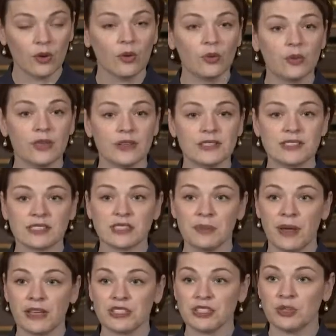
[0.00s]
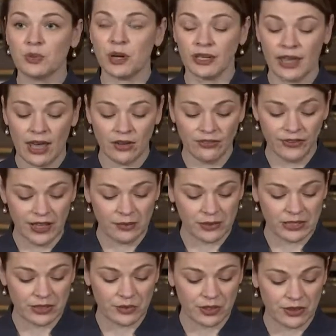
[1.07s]
This expansion would allow
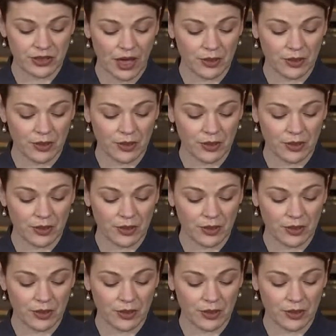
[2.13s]
families with